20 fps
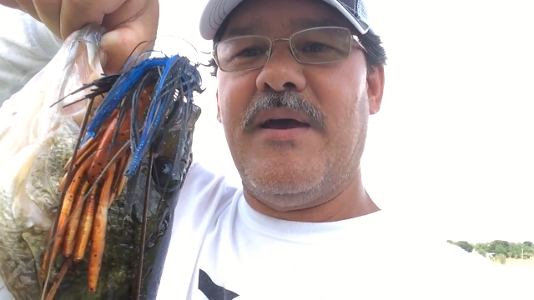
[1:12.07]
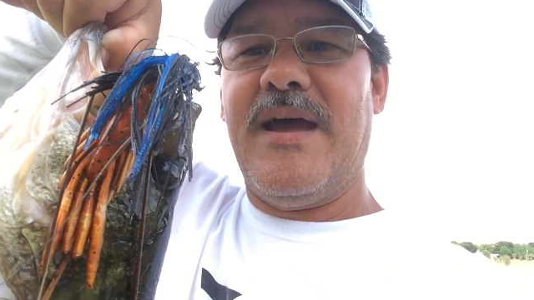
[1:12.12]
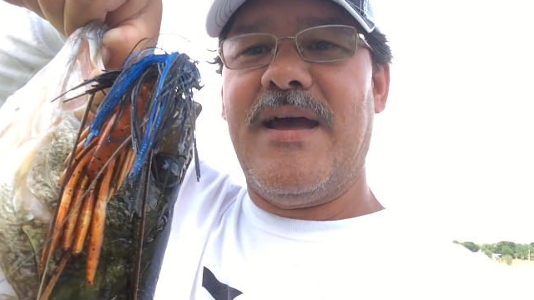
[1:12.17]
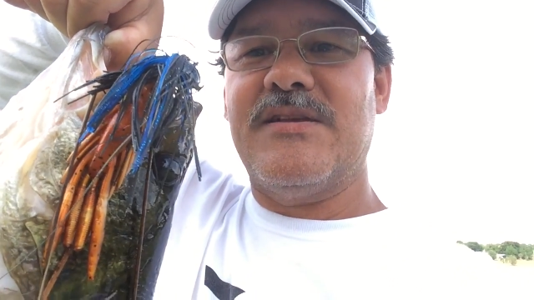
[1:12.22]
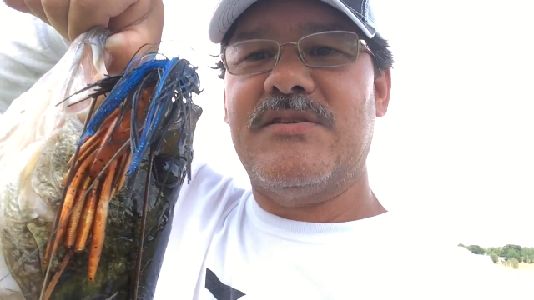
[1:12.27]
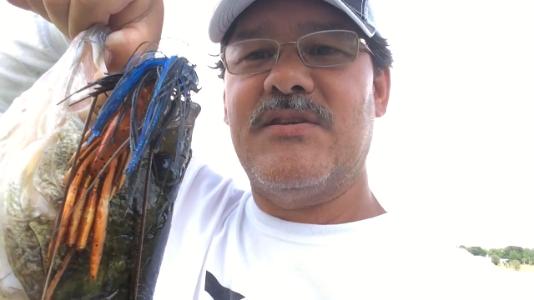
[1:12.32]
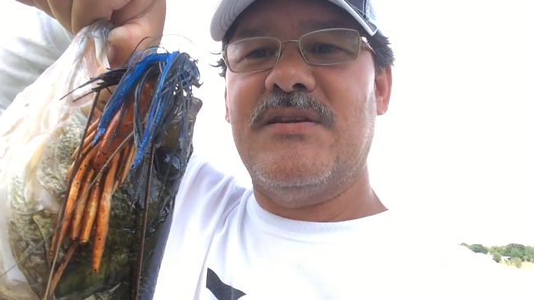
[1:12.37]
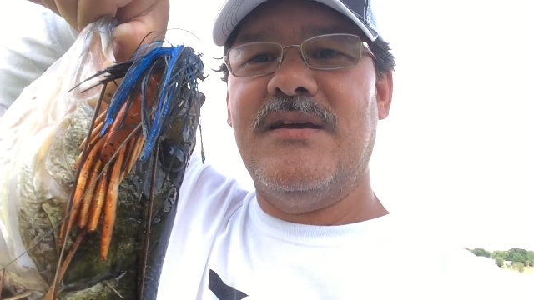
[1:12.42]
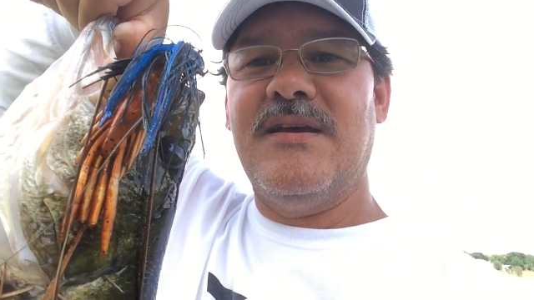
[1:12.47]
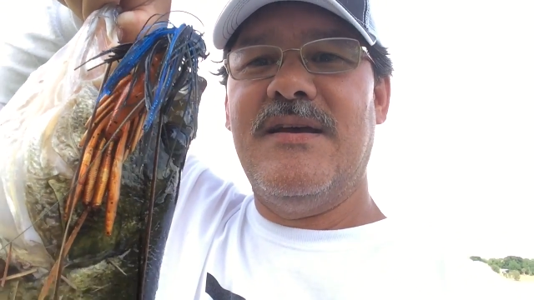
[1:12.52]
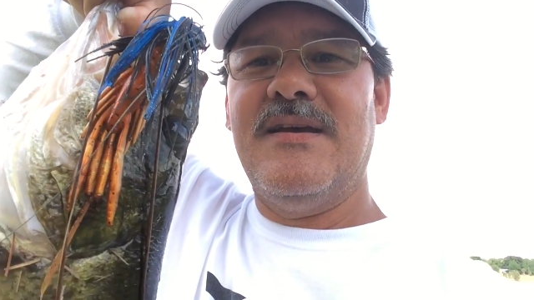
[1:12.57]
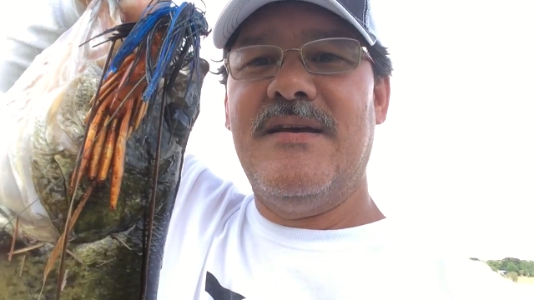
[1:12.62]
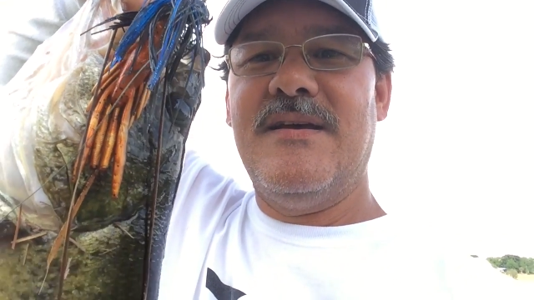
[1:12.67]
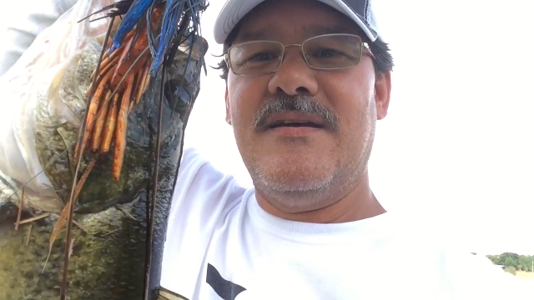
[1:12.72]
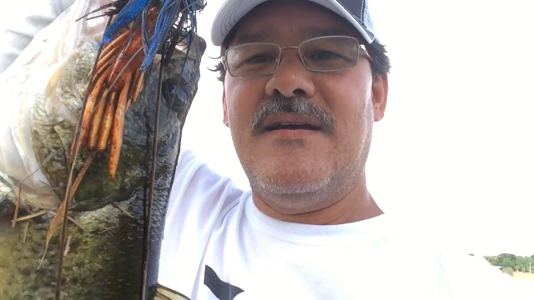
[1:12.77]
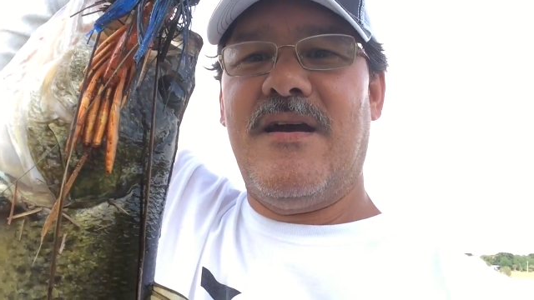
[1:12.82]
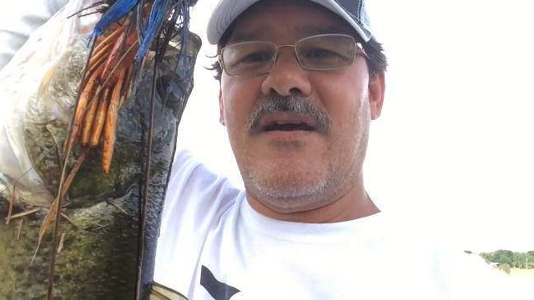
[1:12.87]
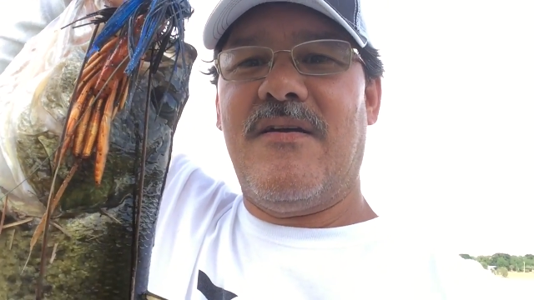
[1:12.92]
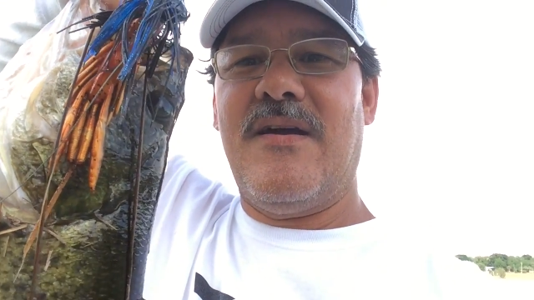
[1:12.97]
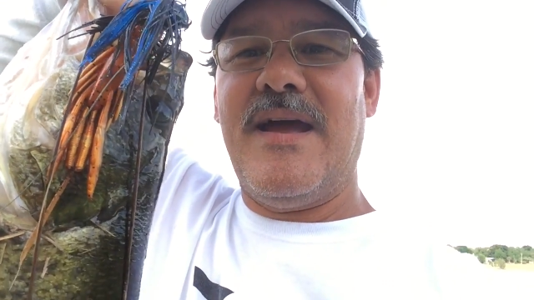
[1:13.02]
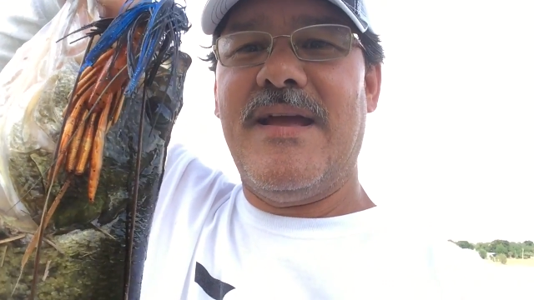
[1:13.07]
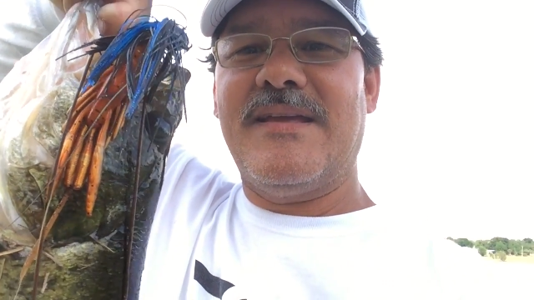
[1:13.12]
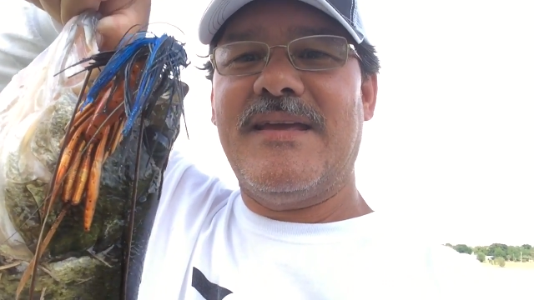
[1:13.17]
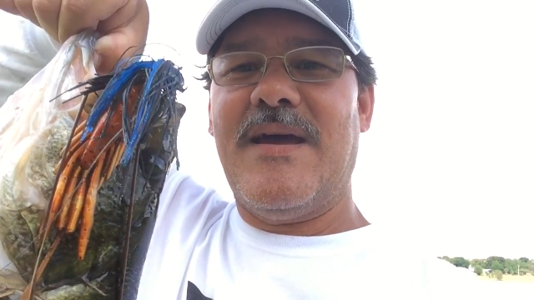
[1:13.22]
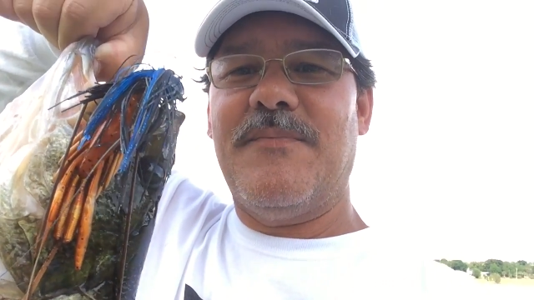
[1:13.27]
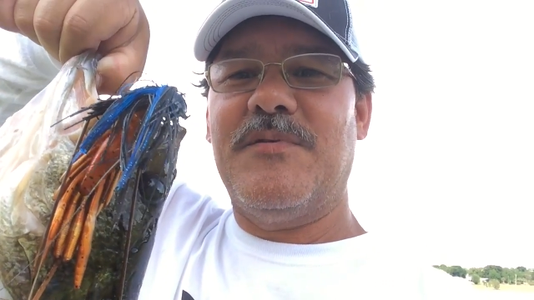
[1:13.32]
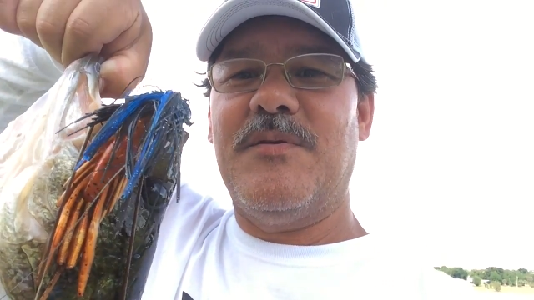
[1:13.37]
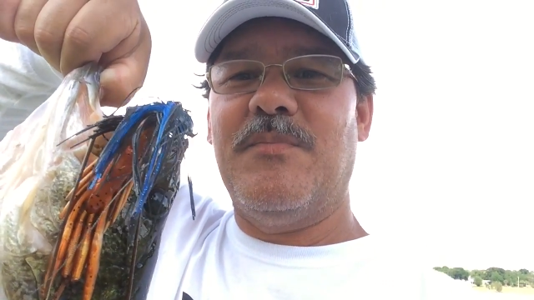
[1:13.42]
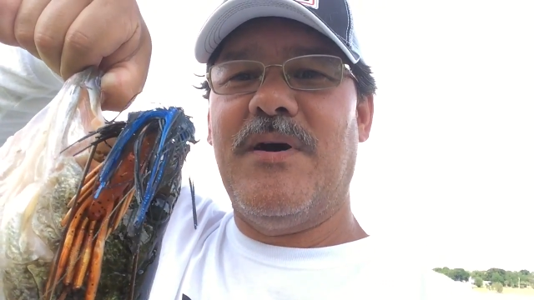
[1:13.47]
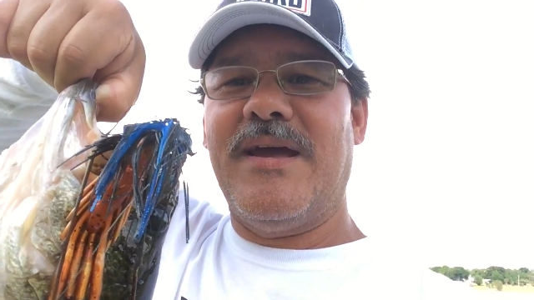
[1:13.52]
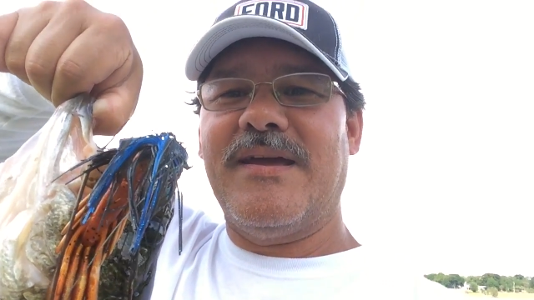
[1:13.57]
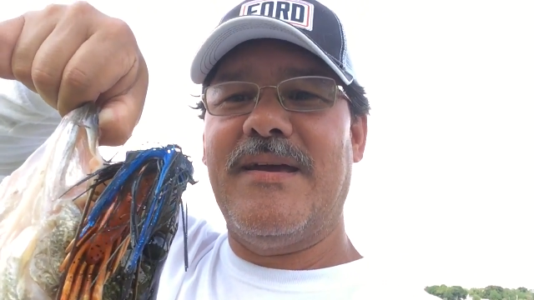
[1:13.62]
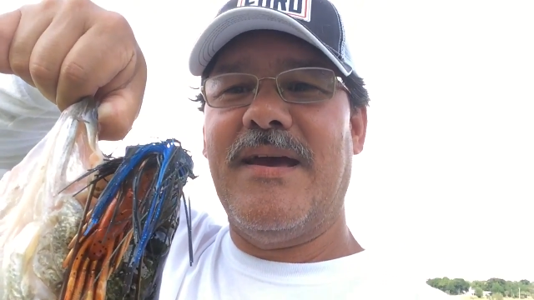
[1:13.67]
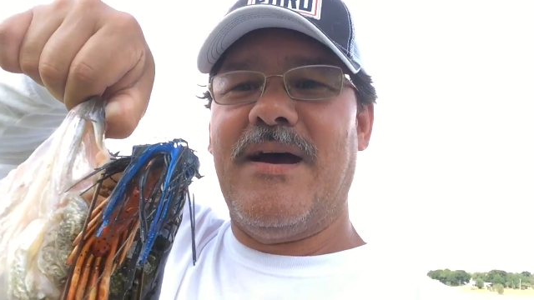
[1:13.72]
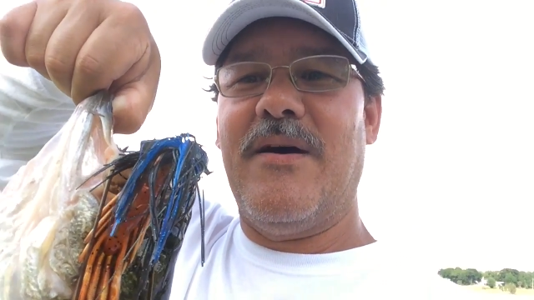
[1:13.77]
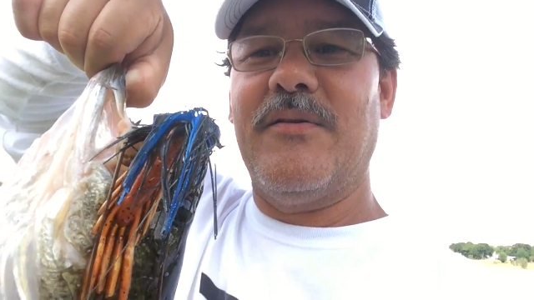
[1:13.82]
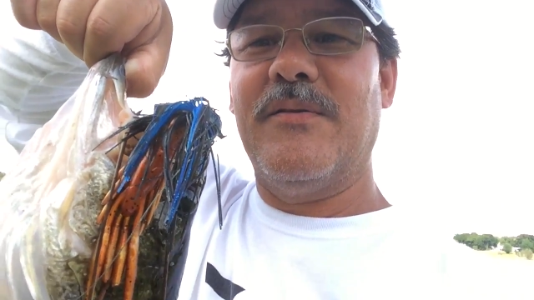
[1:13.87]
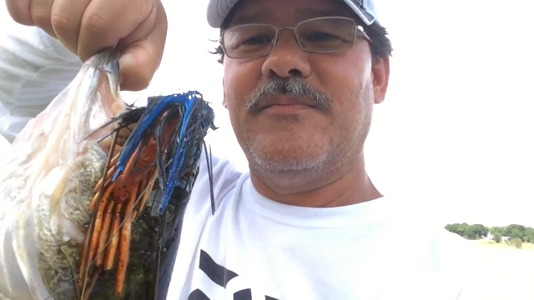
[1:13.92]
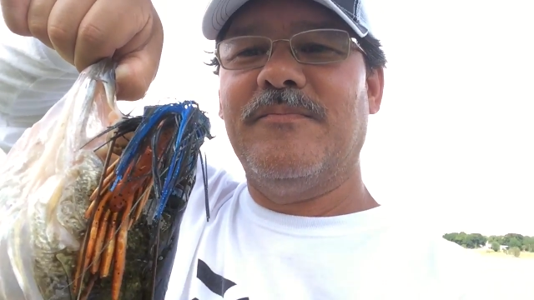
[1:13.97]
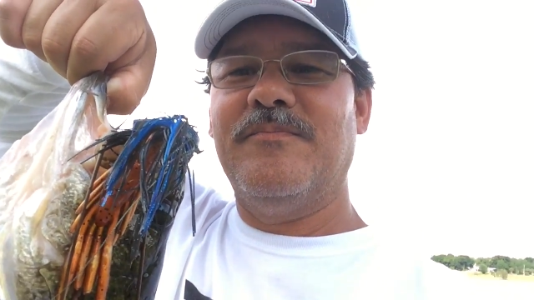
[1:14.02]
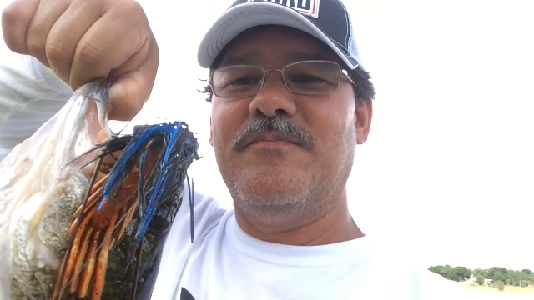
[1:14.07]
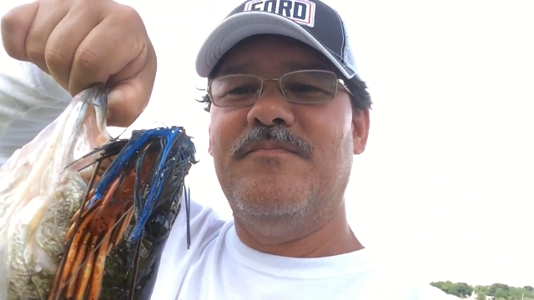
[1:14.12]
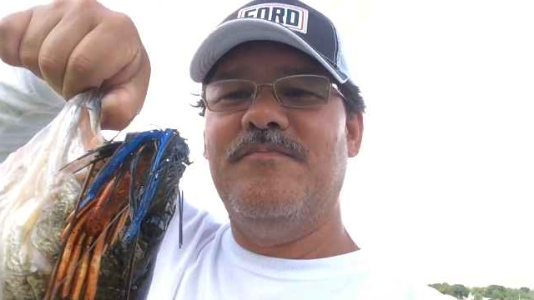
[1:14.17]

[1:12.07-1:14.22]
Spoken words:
bass. All right, Captain Mike out.